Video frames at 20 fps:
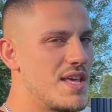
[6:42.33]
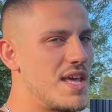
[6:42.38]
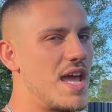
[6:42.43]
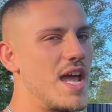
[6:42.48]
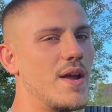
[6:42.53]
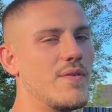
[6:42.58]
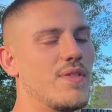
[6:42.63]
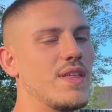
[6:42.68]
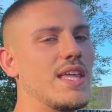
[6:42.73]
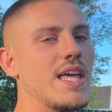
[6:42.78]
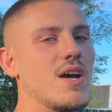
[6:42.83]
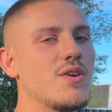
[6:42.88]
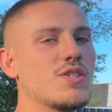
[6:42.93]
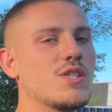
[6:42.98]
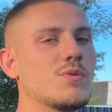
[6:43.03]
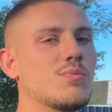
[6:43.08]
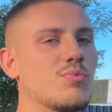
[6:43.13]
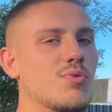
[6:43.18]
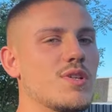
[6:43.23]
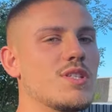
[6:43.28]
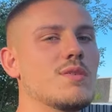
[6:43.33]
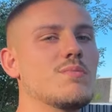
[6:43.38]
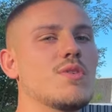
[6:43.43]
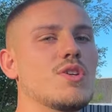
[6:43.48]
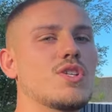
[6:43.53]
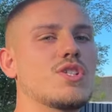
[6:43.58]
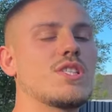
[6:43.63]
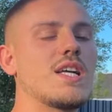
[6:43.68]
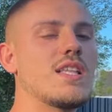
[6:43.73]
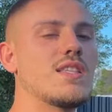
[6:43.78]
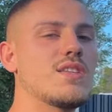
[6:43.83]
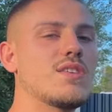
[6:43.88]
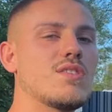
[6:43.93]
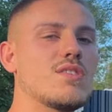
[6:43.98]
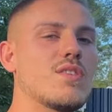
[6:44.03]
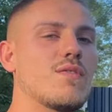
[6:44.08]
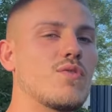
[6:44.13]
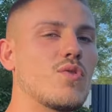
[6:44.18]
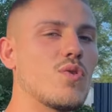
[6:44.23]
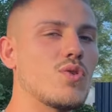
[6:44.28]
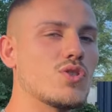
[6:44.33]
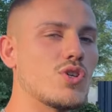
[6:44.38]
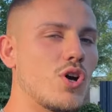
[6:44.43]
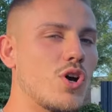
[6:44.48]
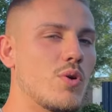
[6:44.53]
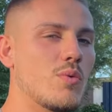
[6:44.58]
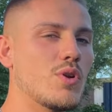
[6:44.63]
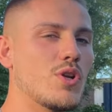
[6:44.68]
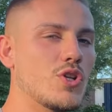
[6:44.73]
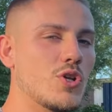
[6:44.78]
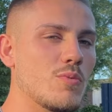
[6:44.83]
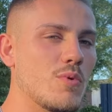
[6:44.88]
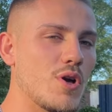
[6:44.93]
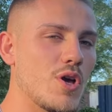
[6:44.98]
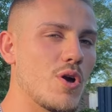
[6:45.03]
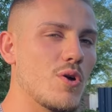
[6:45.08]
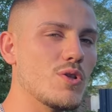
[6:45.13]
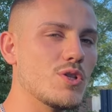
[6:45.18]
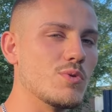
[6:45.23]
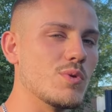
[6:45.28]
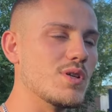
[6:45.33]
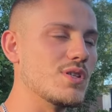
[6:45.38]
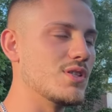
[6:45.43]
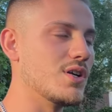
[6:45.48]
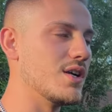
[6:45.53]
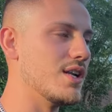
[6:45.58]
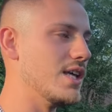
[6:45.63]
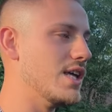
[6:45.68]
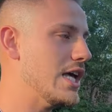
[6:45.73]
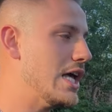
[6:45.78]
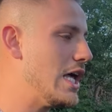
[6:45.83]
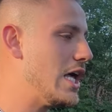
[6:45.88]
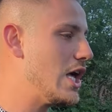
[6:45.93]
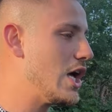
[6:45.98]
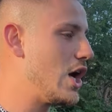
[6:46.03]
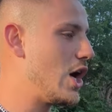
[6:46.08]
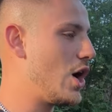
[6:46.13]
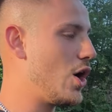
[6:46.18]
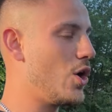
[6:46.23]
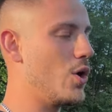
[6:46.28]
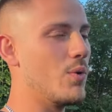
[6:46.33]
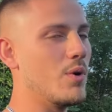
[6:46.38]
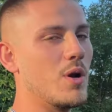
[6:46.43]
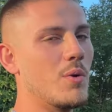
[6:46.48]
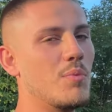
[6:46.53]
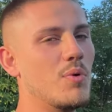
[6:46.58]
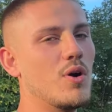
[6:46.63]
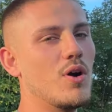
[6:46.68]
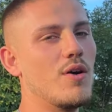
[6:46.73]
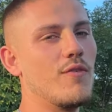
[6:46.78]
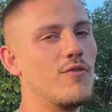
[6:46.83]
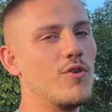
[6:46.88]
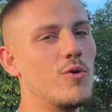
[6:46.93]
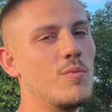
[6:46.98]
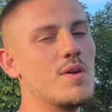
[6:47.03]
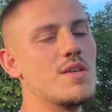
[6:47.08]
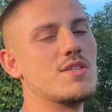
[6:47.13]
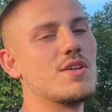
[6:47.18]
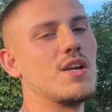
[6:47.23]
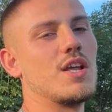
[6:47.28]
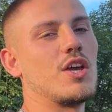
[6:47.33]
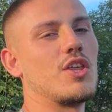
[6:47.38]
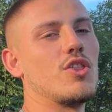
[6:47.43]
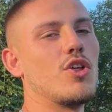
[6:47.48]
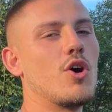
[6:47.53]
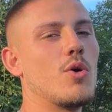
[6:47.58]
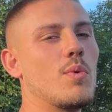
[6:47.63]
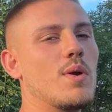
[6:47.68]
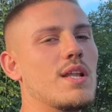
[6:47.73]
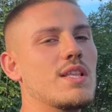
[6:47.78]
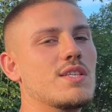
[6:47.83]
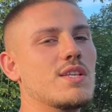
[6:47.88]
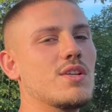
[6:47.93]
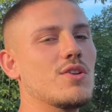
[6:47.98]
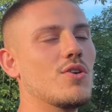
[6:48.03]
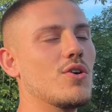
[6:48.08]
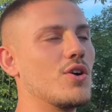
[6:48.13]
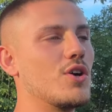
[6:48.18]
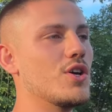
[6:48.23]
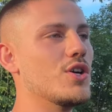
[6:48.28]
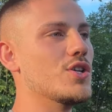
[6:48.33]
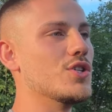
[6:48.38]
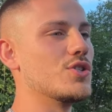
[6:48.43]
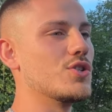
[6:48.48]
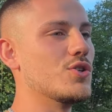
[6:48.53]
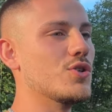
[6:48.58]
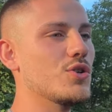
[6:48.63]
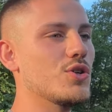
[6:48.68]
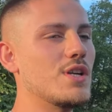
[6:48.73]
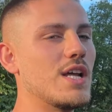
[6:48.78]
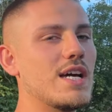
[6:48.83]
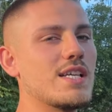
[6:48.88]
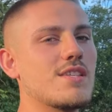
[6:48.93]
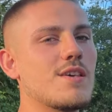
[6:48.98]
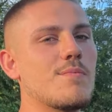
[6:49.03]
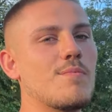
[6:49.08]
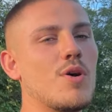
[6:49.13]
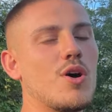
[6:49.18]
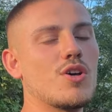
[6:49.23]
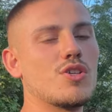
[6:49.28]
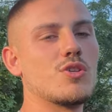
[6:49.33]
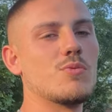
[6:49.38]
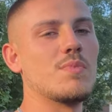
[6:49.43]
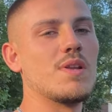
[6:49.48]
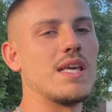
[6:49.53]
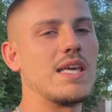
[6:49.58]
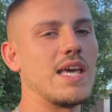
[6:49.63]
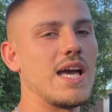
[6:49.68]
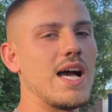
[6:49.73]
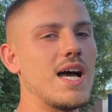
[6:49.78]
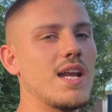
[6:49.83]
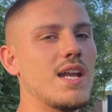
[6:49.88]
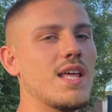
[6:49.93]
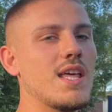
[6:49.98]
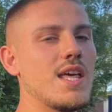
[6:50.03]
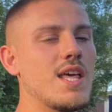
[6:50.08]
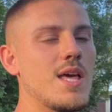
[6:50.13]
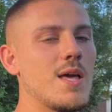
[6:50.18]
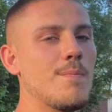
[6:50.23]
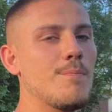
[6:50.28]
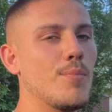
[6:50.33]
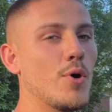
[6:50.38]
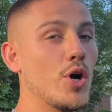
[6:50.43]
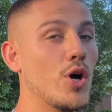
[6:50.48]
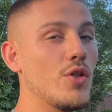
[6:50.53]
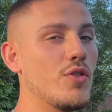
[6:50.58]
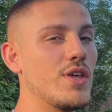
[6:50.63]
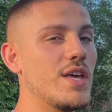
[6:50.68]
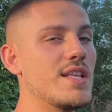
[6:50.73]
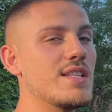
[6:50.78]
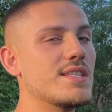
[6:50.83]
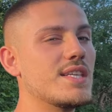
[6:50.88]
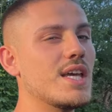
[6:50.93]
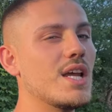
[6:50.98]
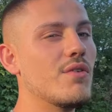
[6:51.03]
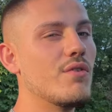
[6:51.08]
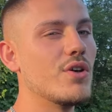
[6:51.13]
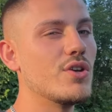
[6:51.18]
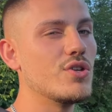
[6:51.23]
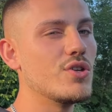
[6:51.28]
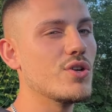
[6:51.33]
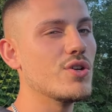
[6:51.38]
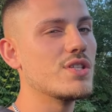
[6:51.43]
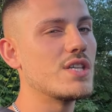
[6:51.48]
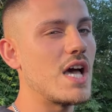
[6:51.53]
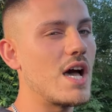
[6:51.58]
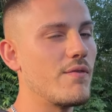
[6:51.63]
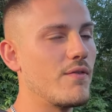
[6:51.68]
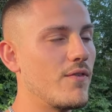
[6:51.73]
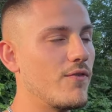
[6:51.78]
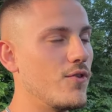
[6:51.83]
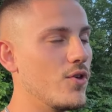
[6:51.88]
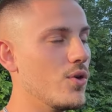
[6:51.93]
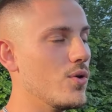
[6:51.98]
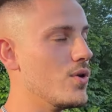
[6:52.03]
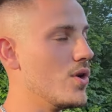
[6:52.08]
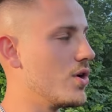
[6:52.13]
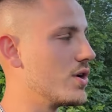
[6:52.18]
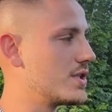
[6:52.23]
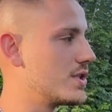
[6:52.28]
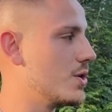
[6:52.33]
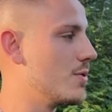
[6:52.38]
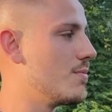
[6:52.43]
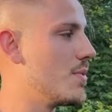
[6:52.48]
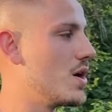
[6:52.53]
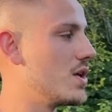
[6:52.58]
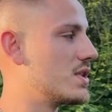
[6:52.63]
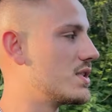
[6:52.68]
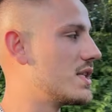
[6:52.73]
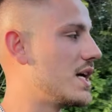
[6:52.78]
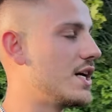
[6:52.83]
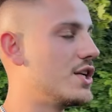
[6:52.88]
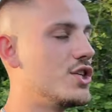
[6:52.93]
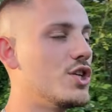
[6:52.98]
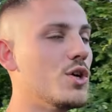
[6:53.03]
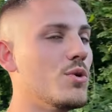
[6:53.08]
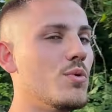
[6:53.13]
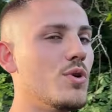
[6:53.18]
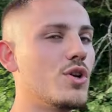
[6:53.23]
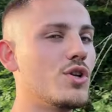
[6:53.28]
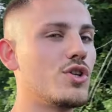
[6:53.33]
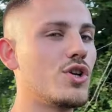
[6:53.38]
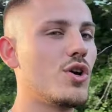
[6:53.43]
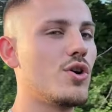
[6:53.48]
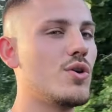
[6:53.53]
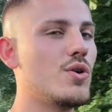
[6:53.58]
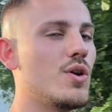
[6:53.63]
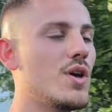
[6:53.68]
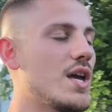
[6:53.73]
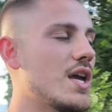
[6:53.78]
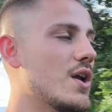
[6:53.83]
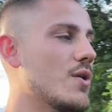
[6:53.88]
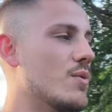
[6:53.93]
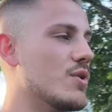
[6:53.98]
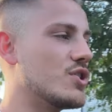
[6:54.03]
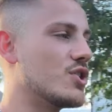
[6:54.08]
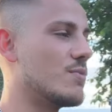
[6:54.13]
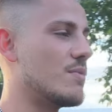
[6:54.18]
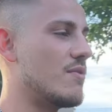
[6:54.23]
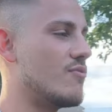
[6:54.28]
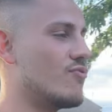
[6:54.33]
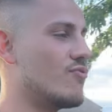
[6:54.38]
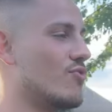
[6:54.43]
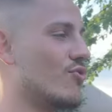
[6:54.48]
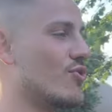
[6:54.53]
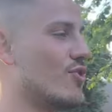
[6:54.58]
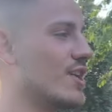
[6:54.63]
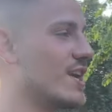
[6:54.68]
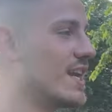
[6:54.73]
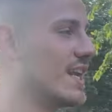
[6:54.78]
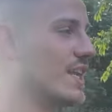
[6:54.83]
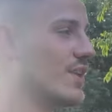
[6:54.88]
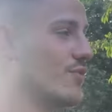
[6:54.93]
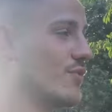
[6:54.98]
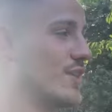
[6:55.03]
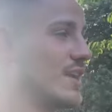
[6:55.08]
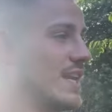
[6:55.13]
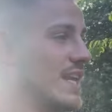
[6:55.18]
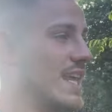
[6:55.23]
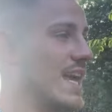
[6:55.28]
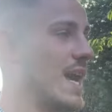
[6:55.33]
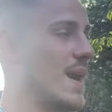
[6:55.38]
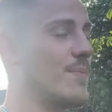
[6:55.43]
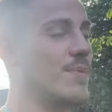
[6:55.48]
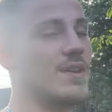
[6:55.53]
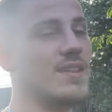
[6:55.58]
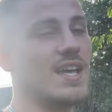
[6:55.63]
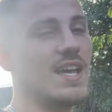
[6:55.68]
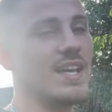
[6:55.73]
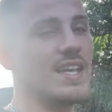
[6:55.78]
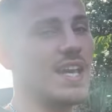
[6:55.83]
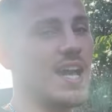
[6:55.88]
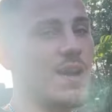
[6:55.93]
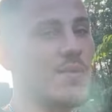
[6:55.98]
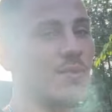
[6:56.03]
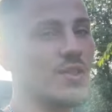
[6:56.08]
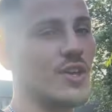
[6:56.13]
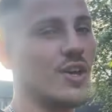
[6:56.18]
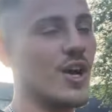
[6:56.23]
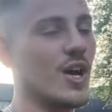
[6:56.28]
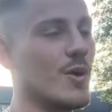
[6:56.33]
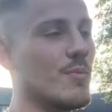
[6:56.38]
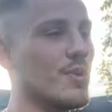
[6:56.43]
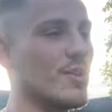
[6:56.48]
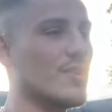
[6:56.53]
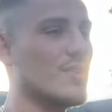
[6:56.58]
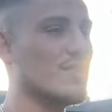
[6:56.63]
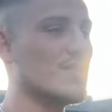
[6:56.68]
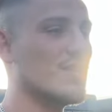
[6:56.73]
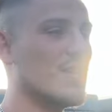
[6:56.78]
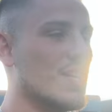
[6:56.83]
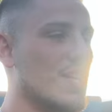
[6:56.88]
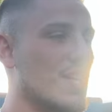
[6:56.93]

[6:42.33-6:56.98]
Everything else is pretty much standard, and of course I want to do my own twist on it. I want to put a few bits on it because I want it to look as good as it possibly can. But the interior does have a few nice little mods that I do want to show you, which I'm really happy that it came with the car, because